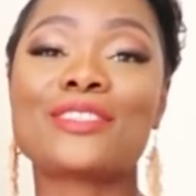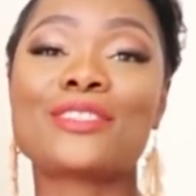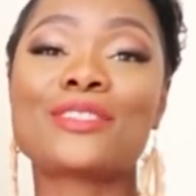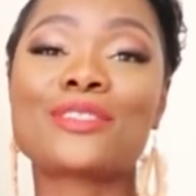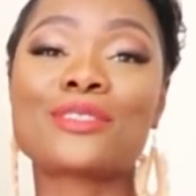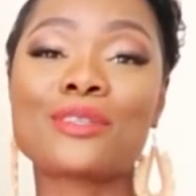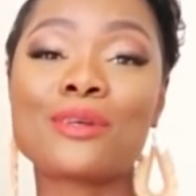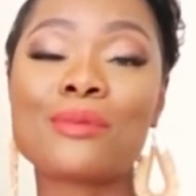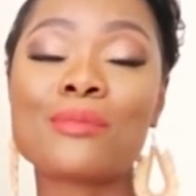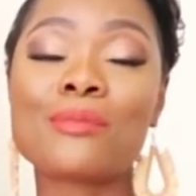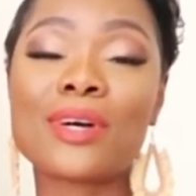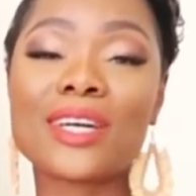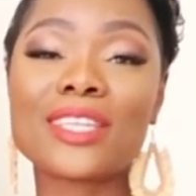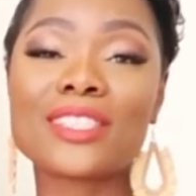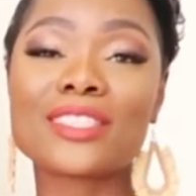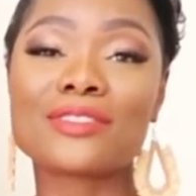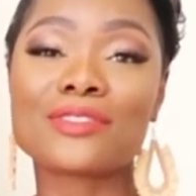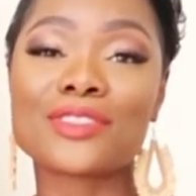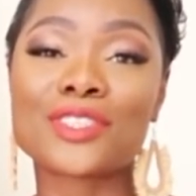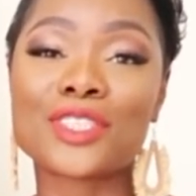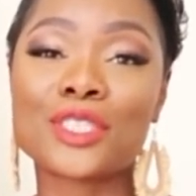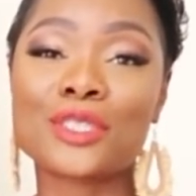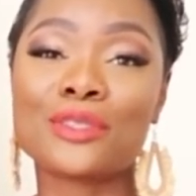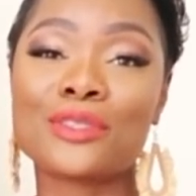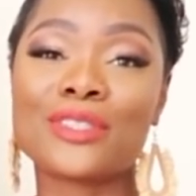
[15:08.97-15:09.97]
you so much
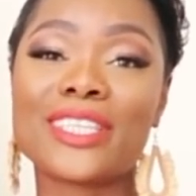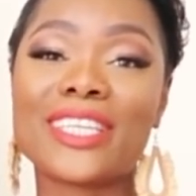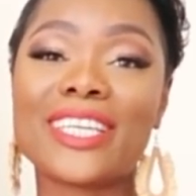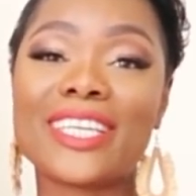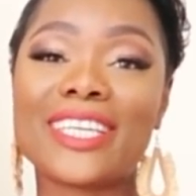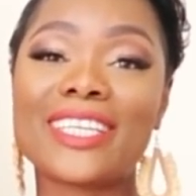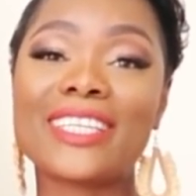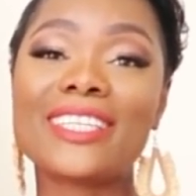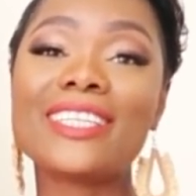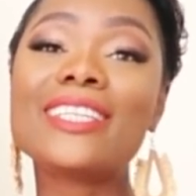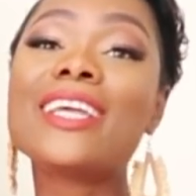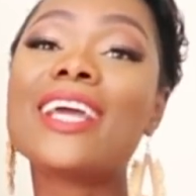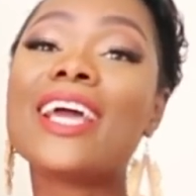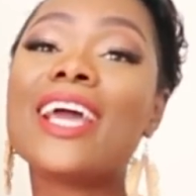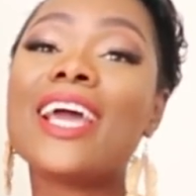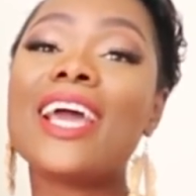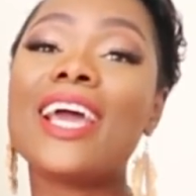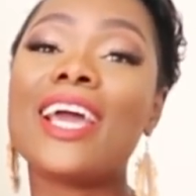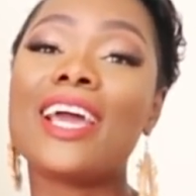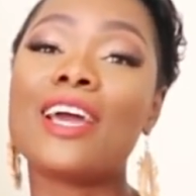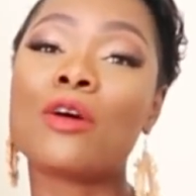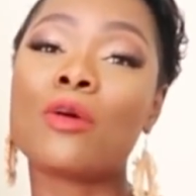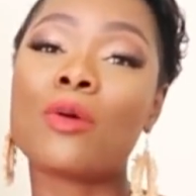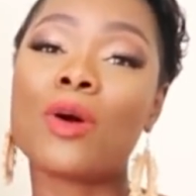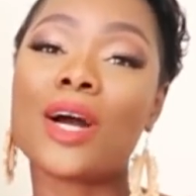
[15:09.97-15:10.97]
for tuning in
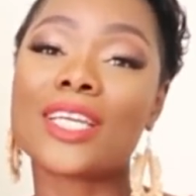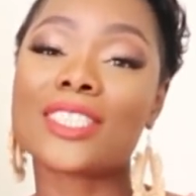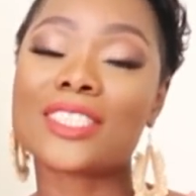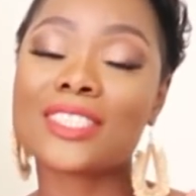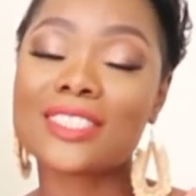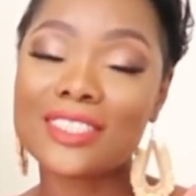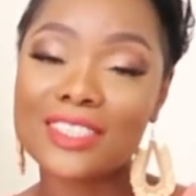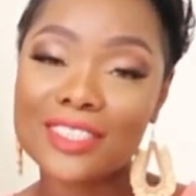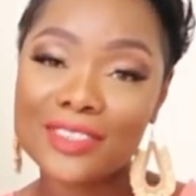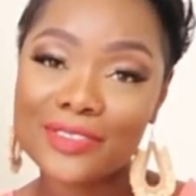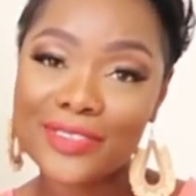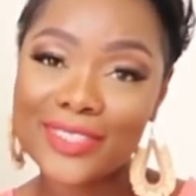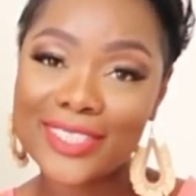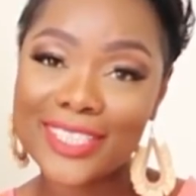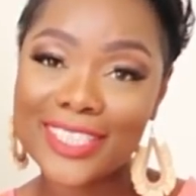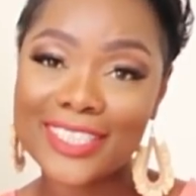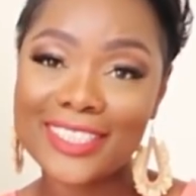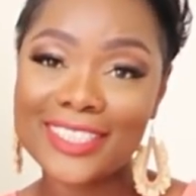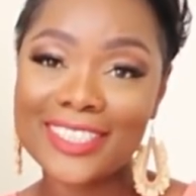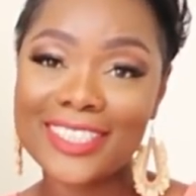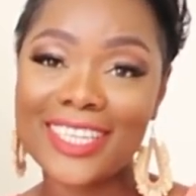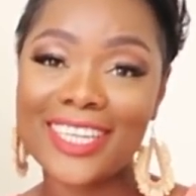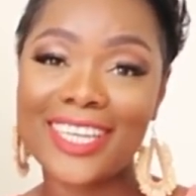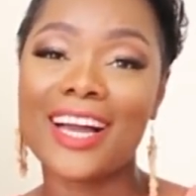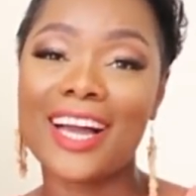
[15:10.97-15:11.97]
and watching this
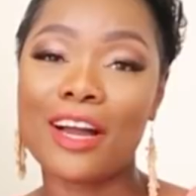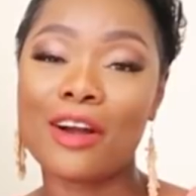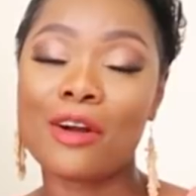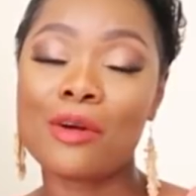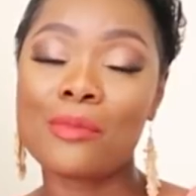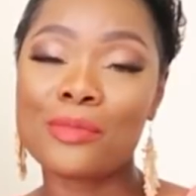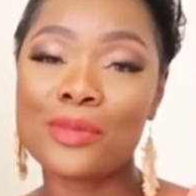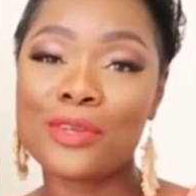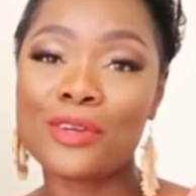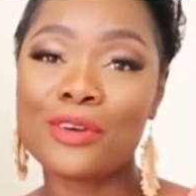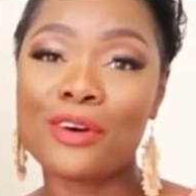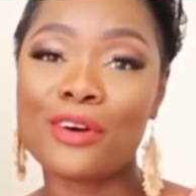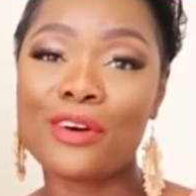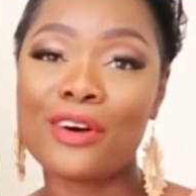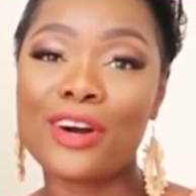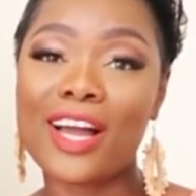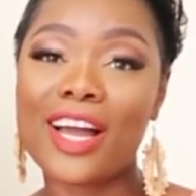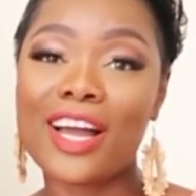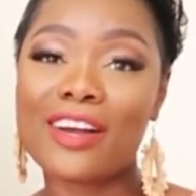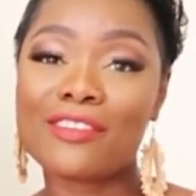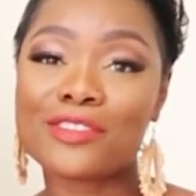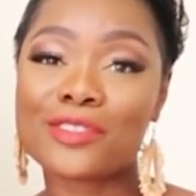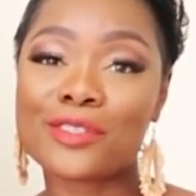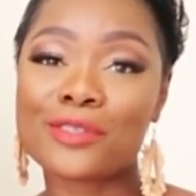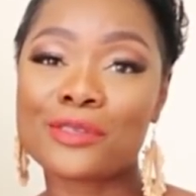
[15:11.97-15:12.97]
video. I hope you all
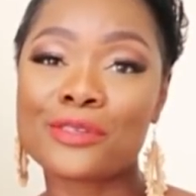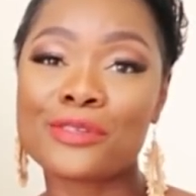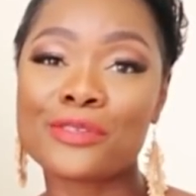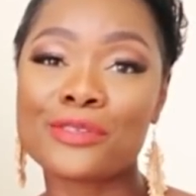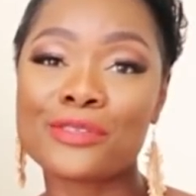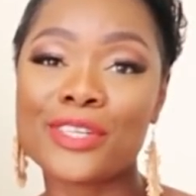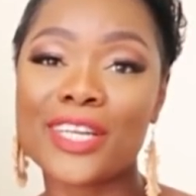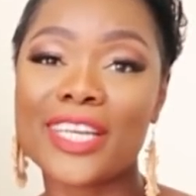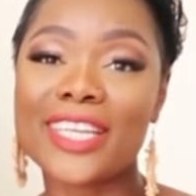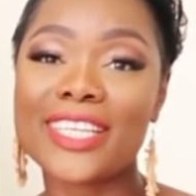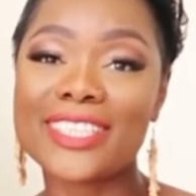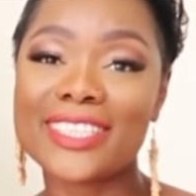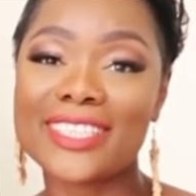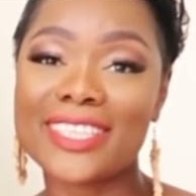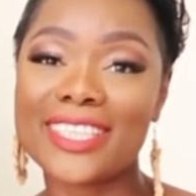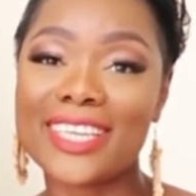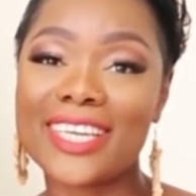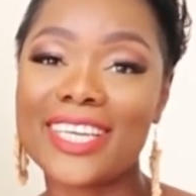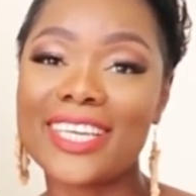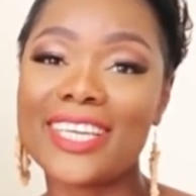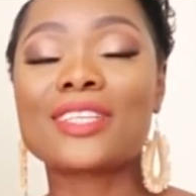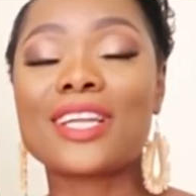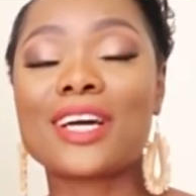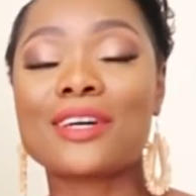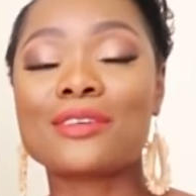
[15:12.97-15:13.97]
have a great
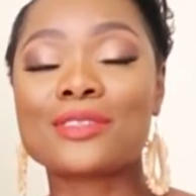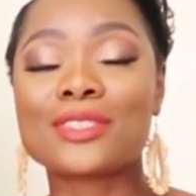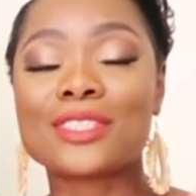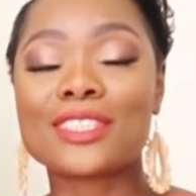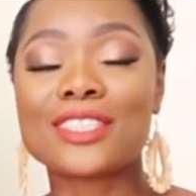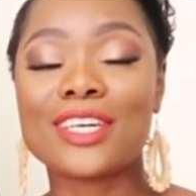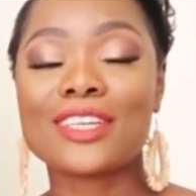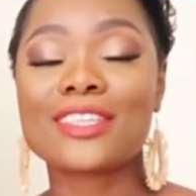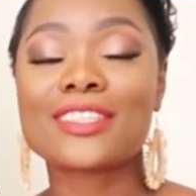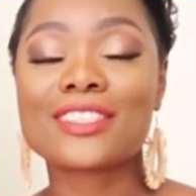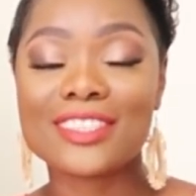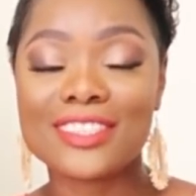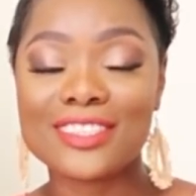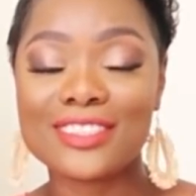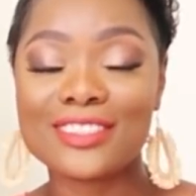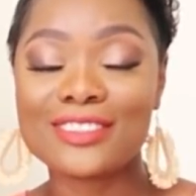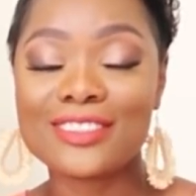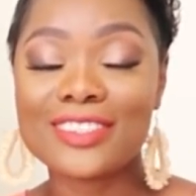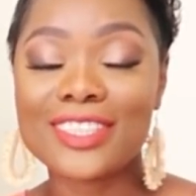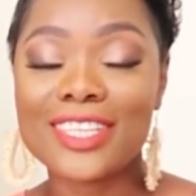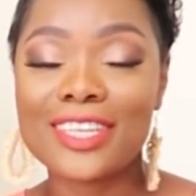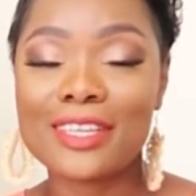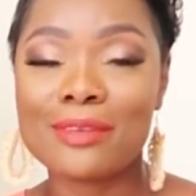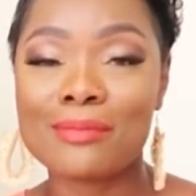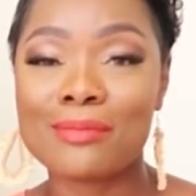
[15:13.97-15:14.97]
day, and I will talk to
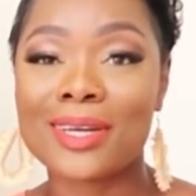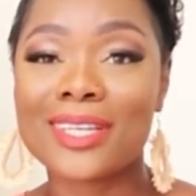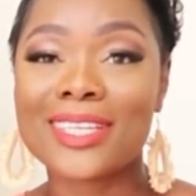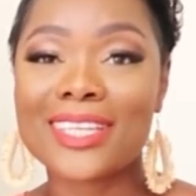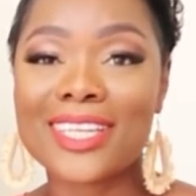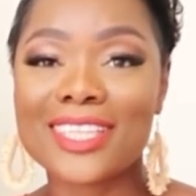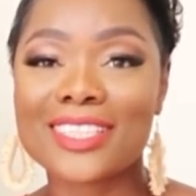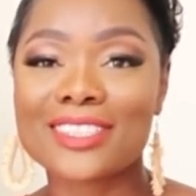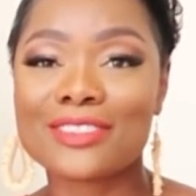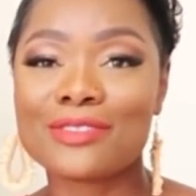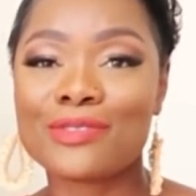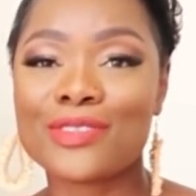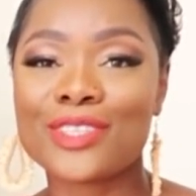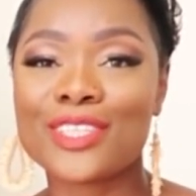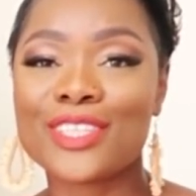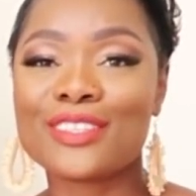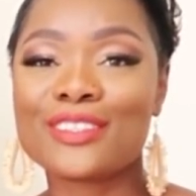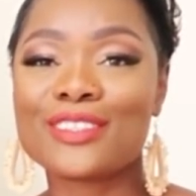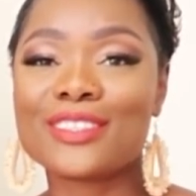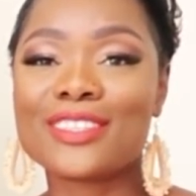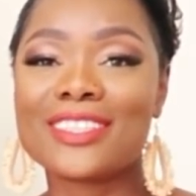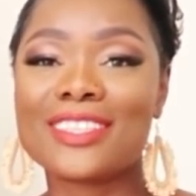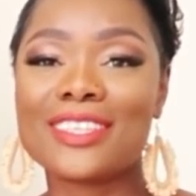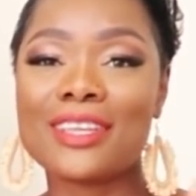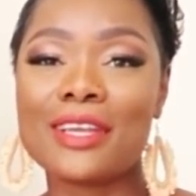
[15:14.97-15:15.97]
you in my next
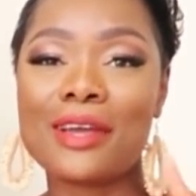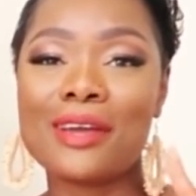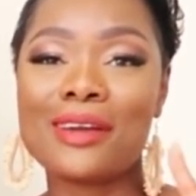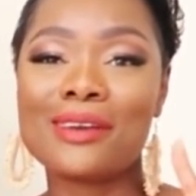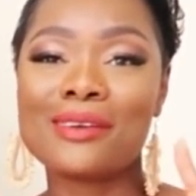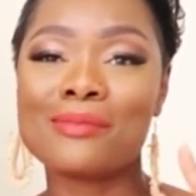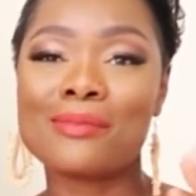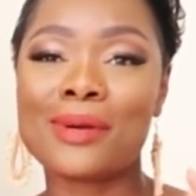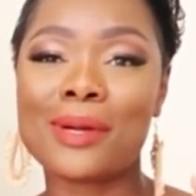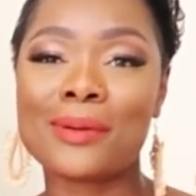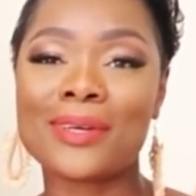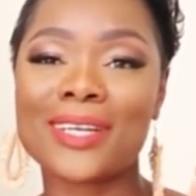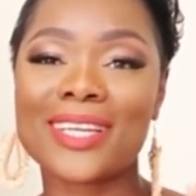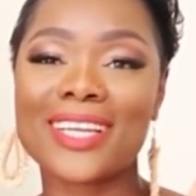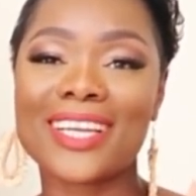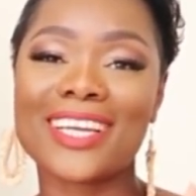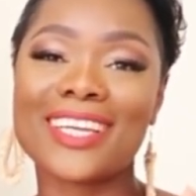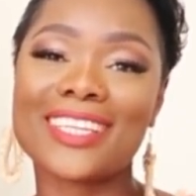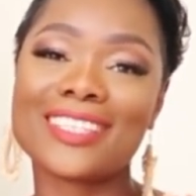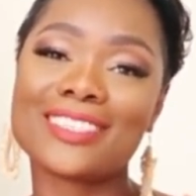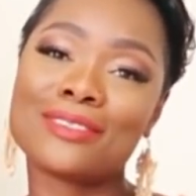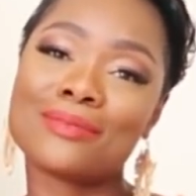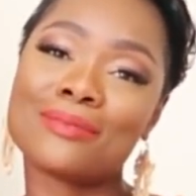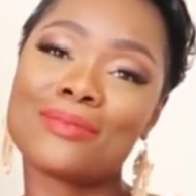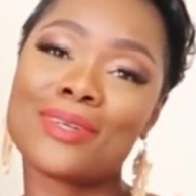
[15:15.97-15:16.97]
video. Bye bye
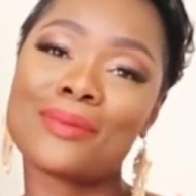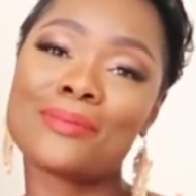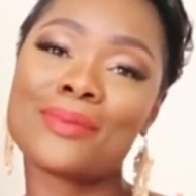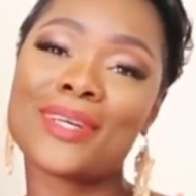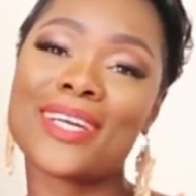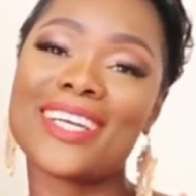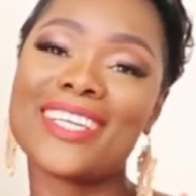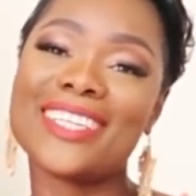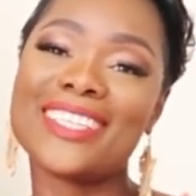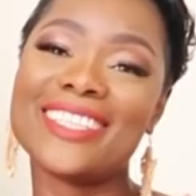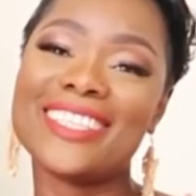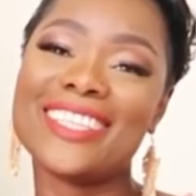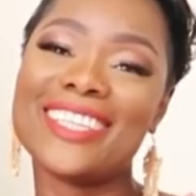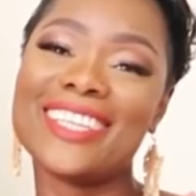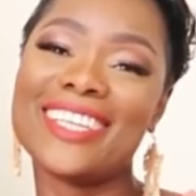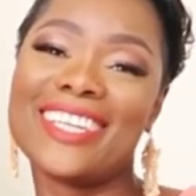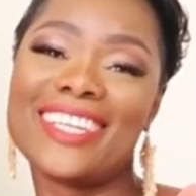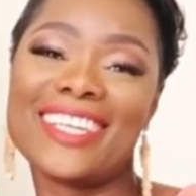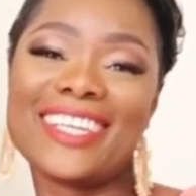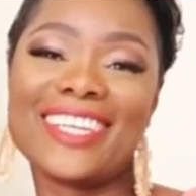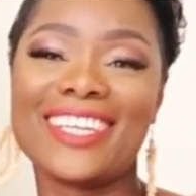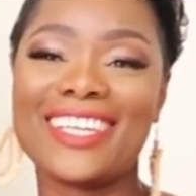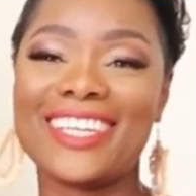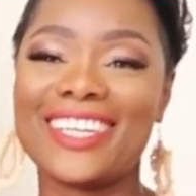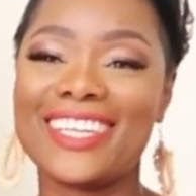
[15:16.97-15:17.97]
guys, bye bye.
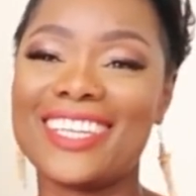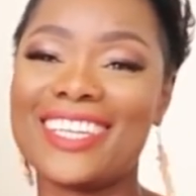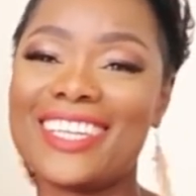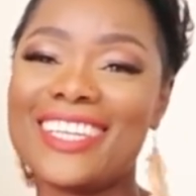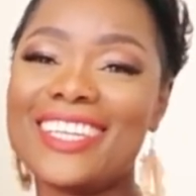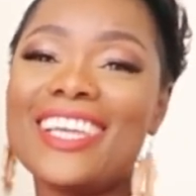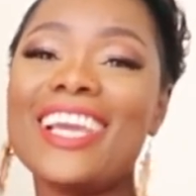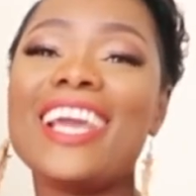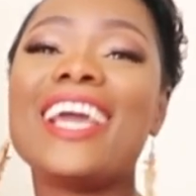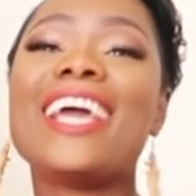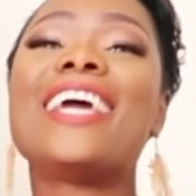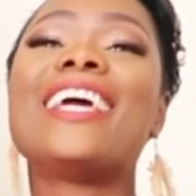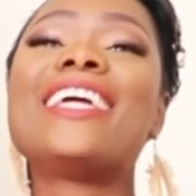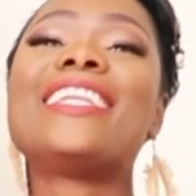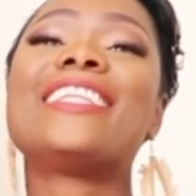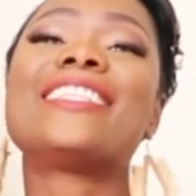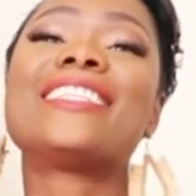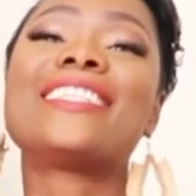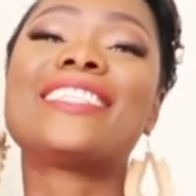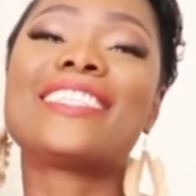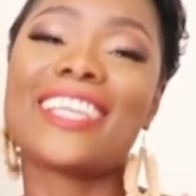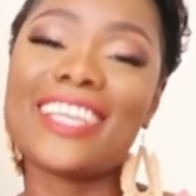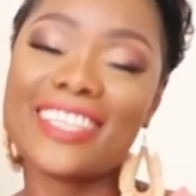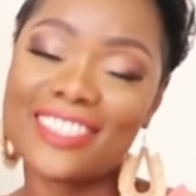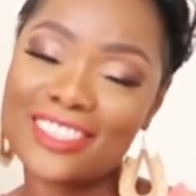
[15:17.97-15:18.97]

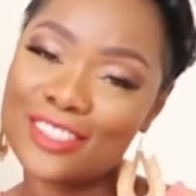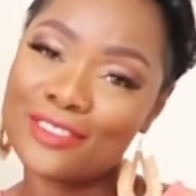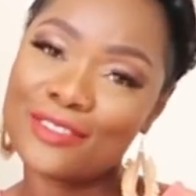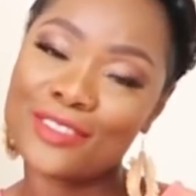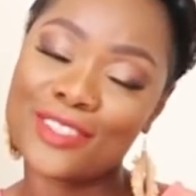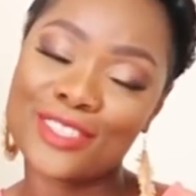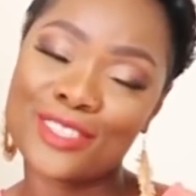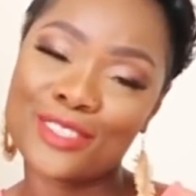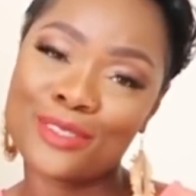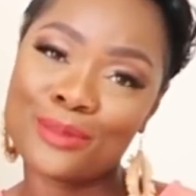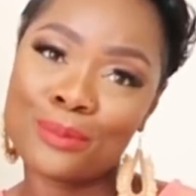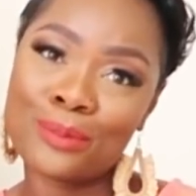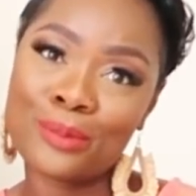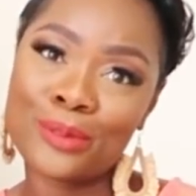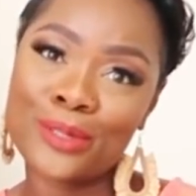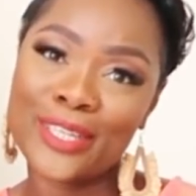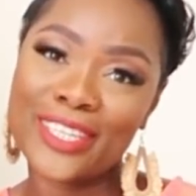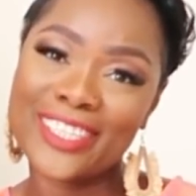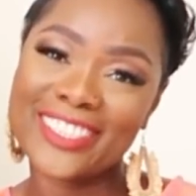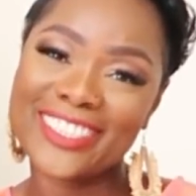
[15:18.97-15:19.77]
Thanks for your